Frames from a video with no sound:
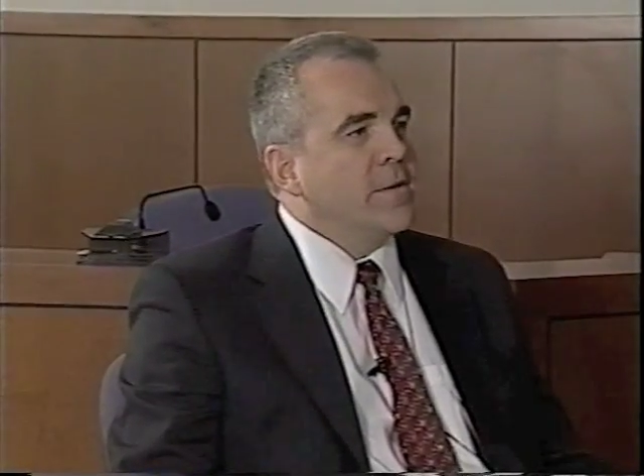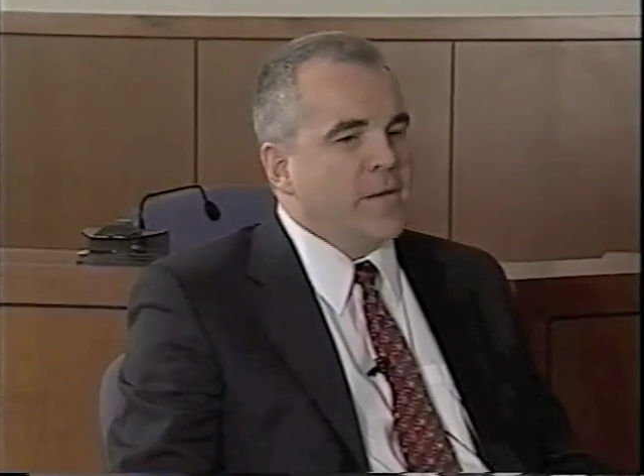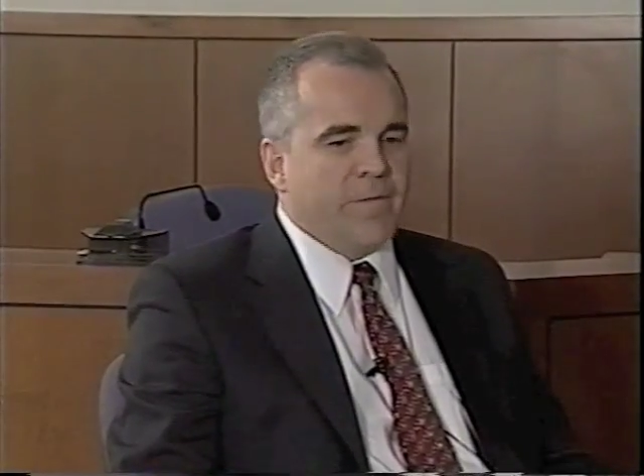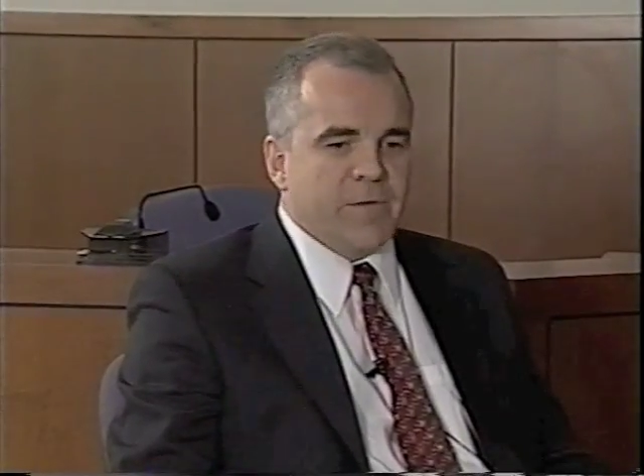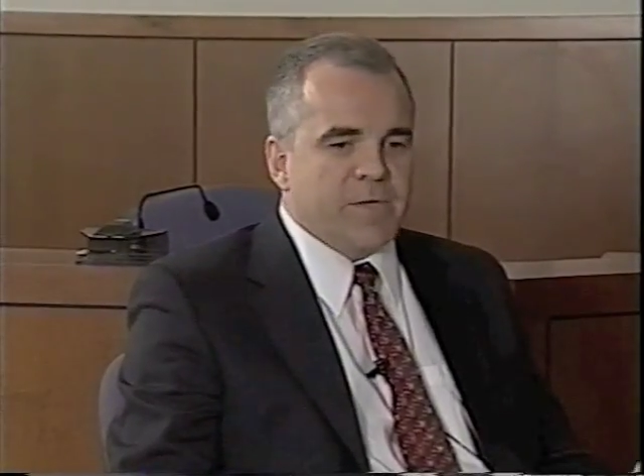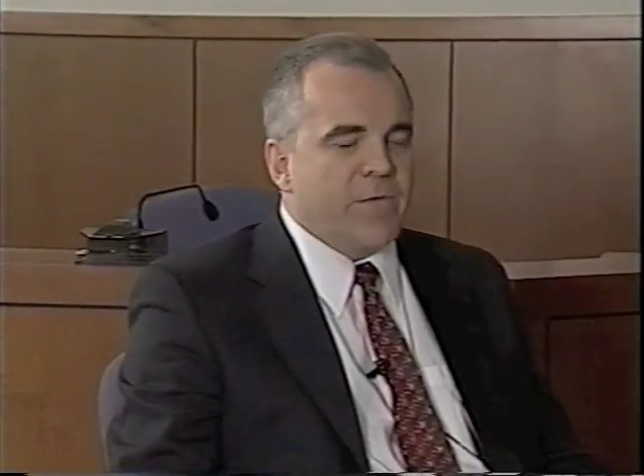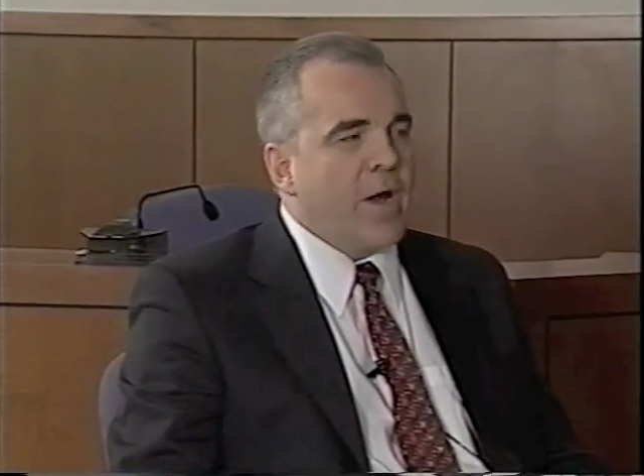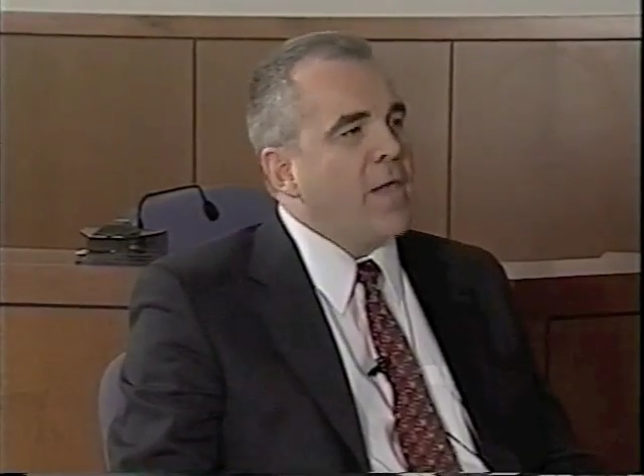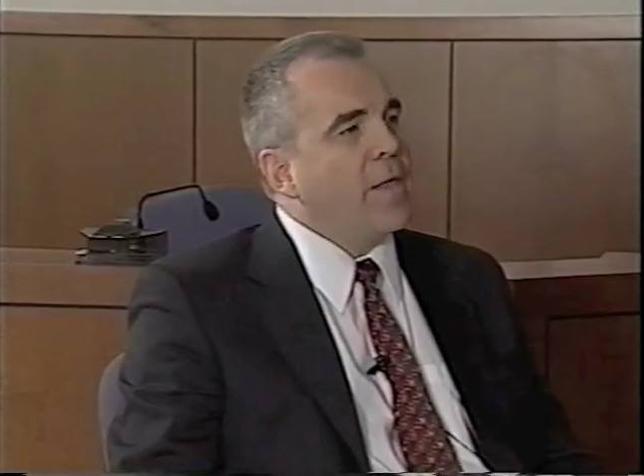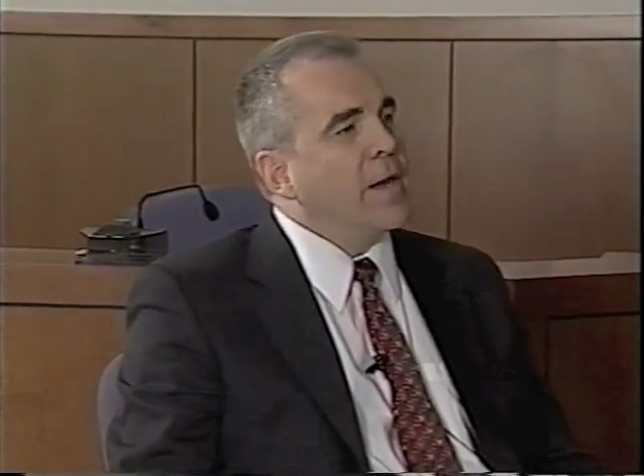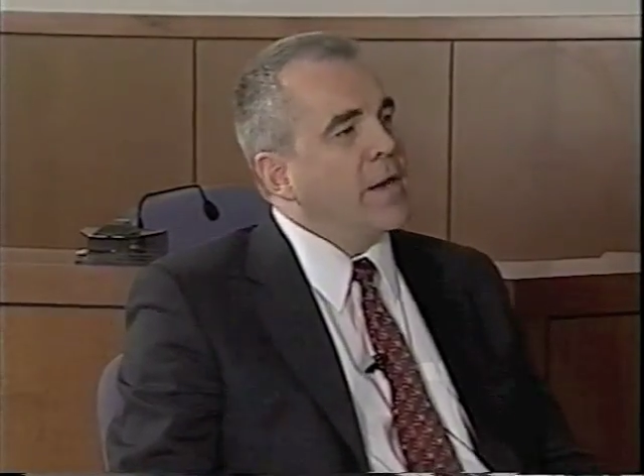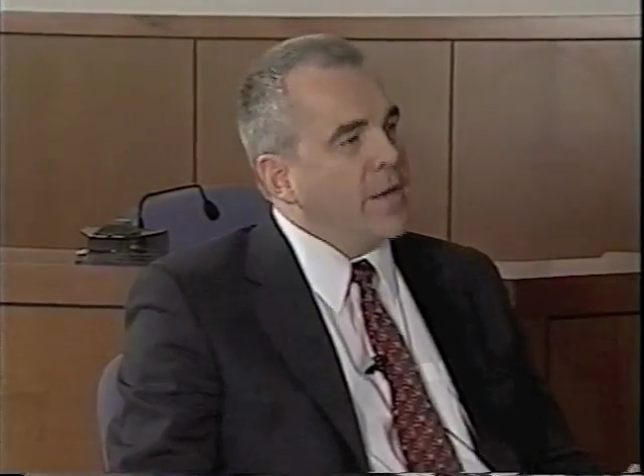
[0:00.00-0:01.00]
if it's
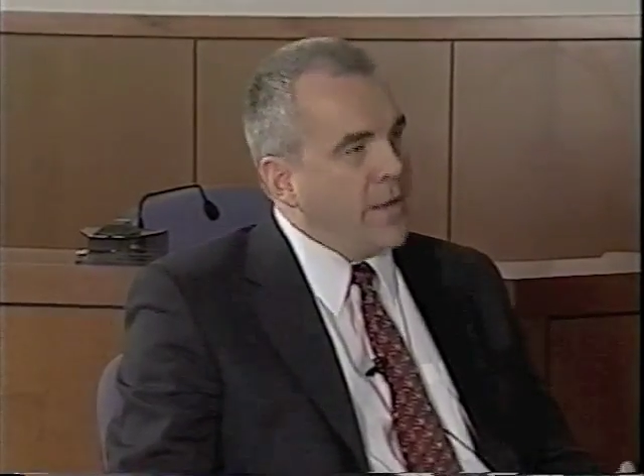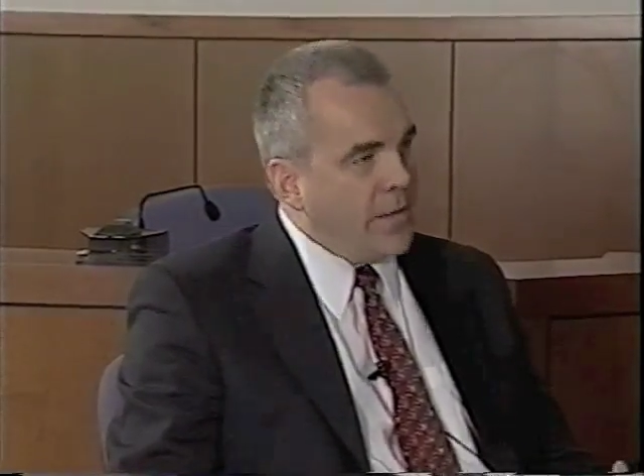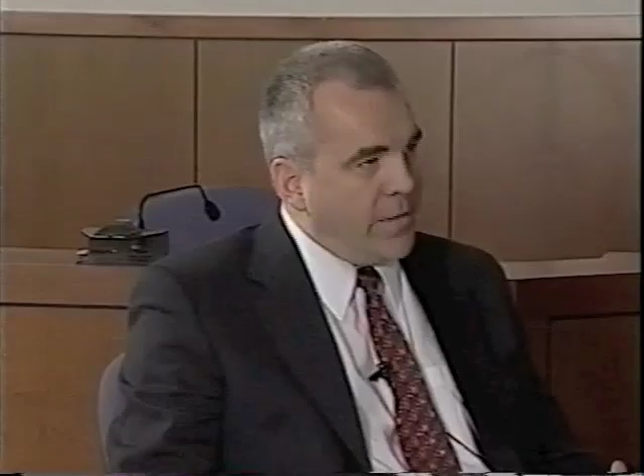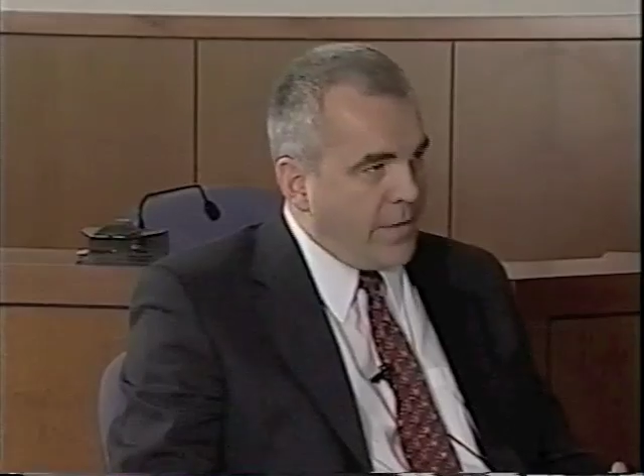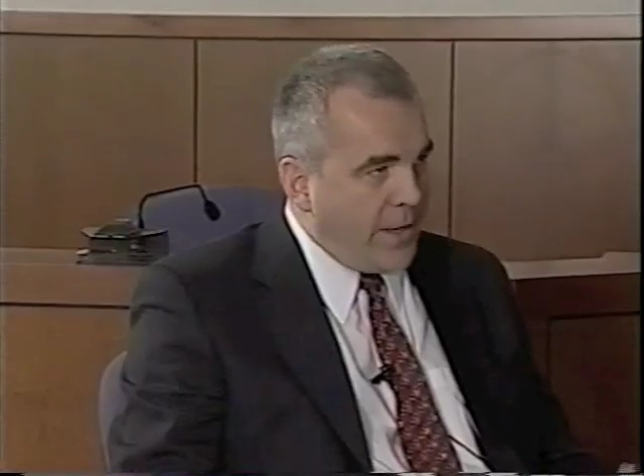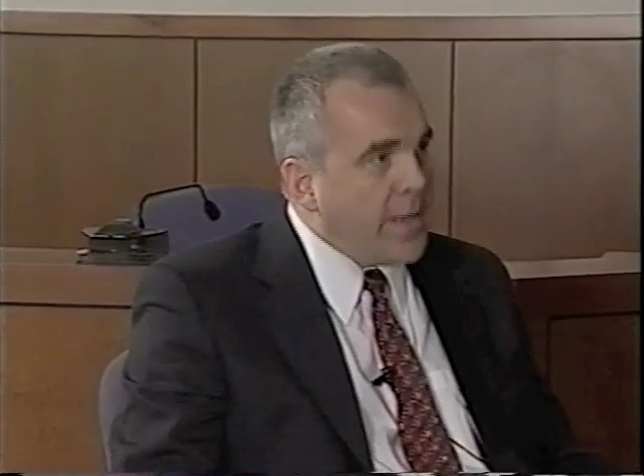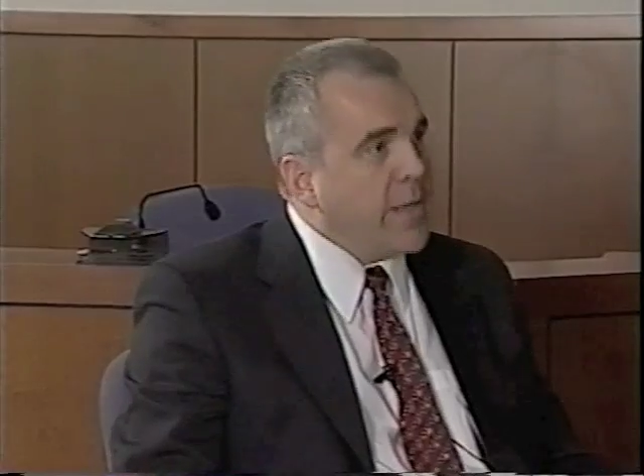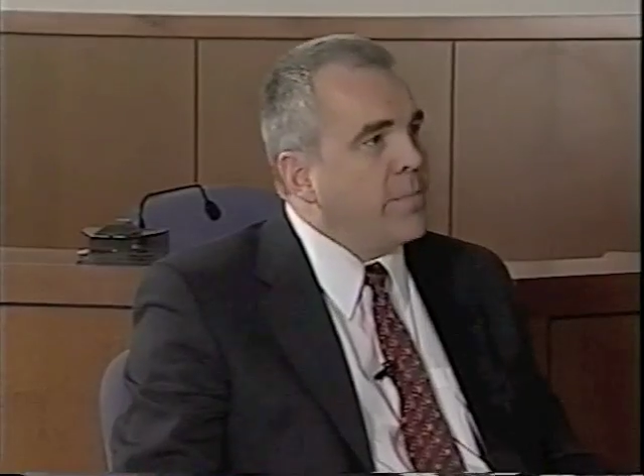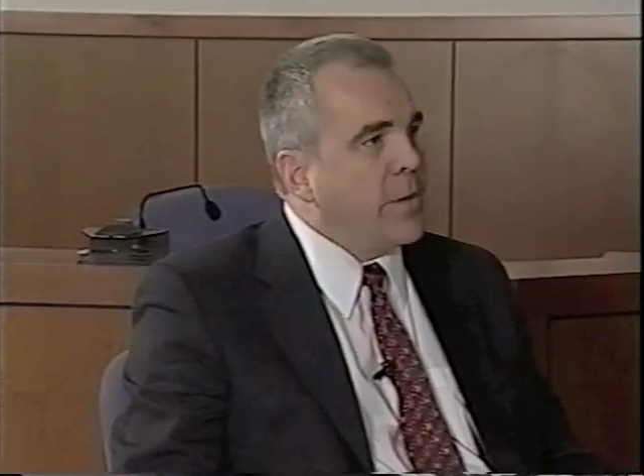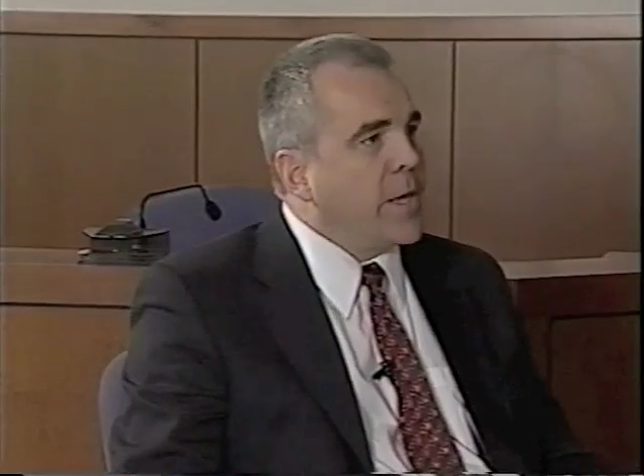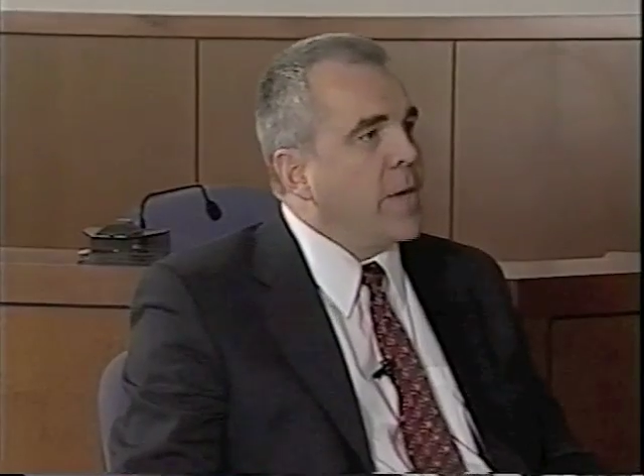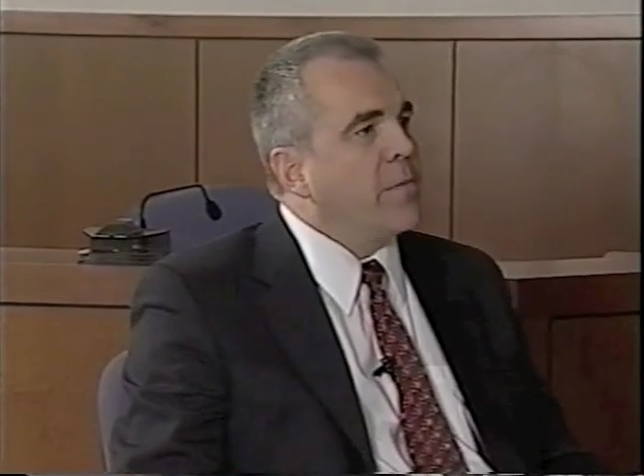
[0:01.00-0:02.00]
violated, they need to
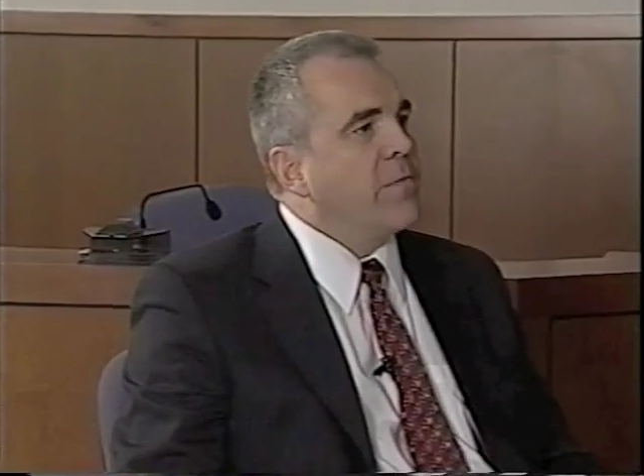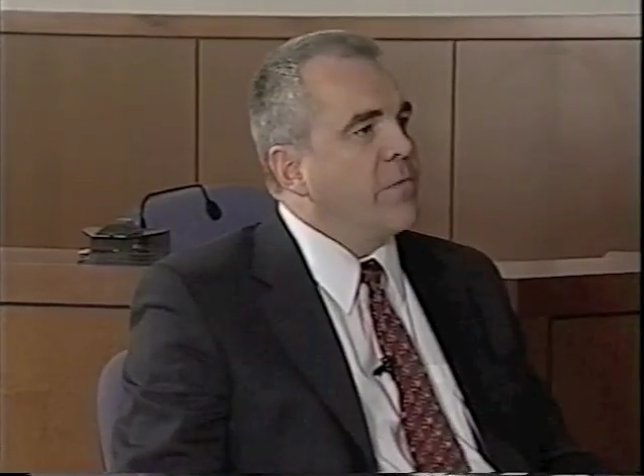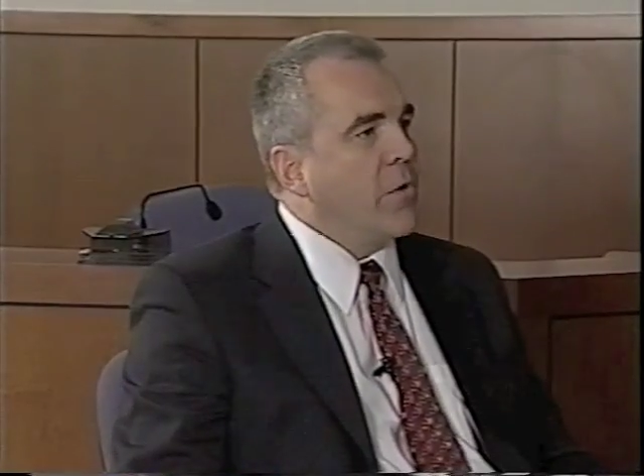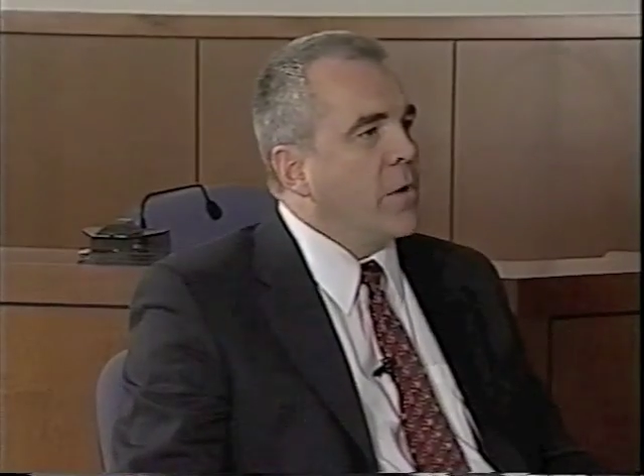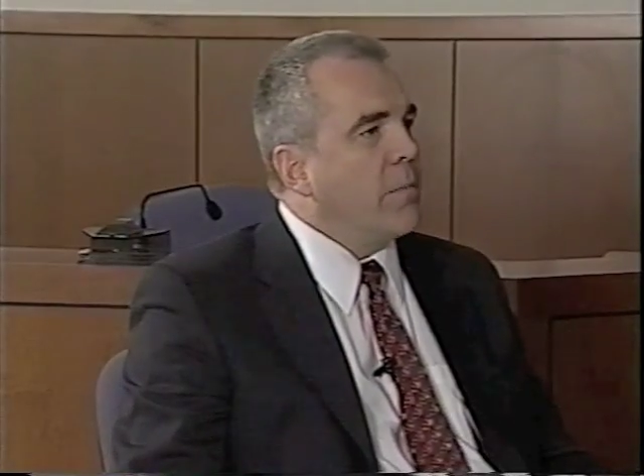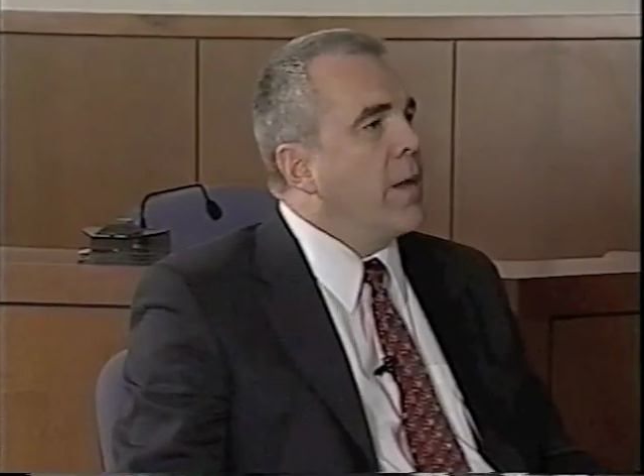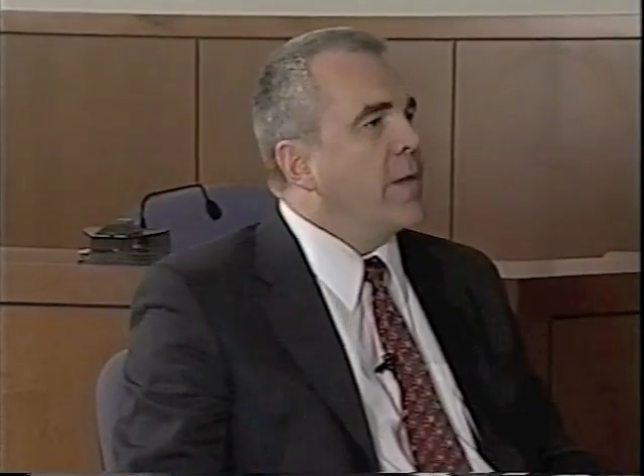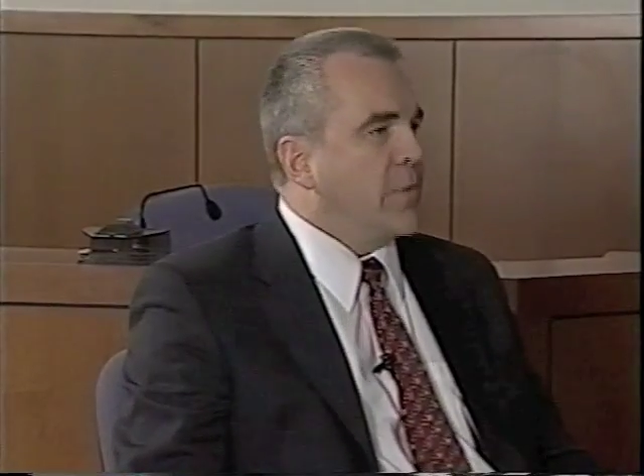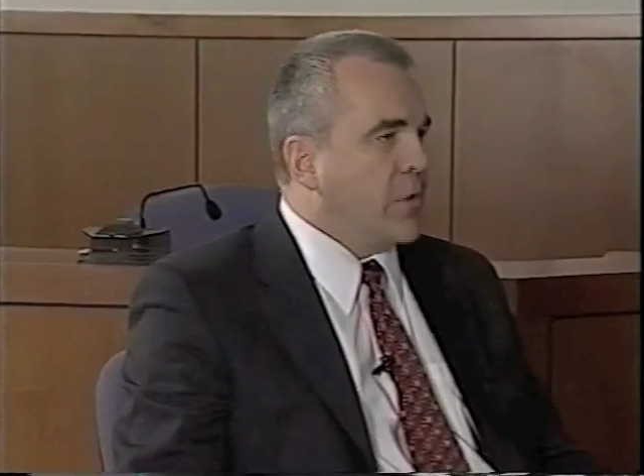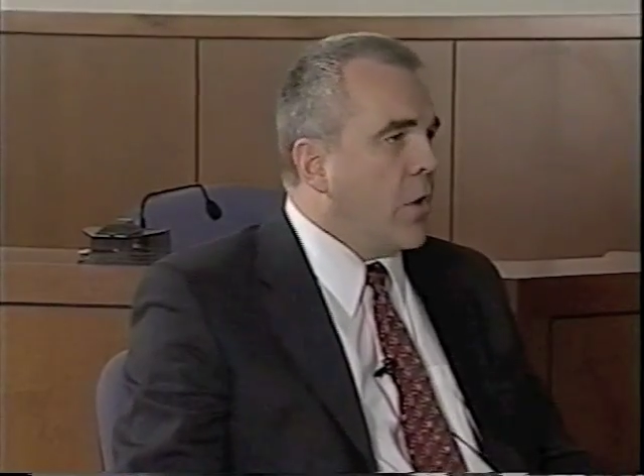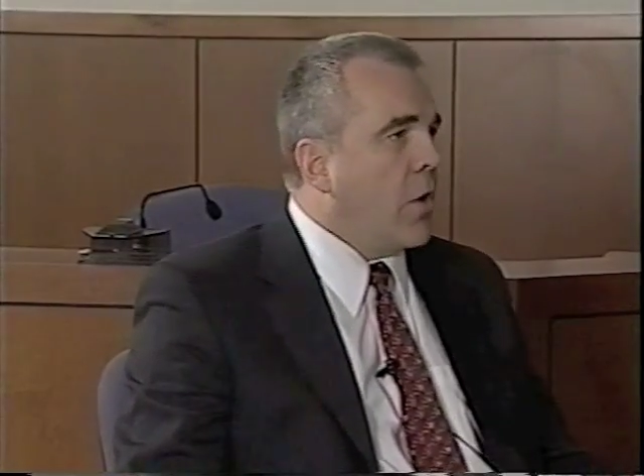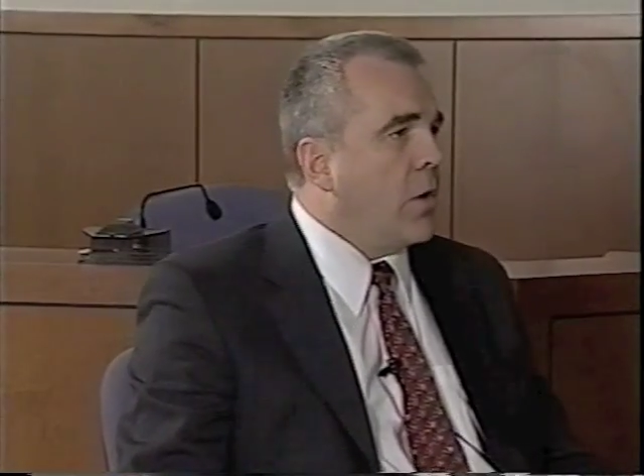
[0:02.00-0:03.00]
pick up the phone and make the call.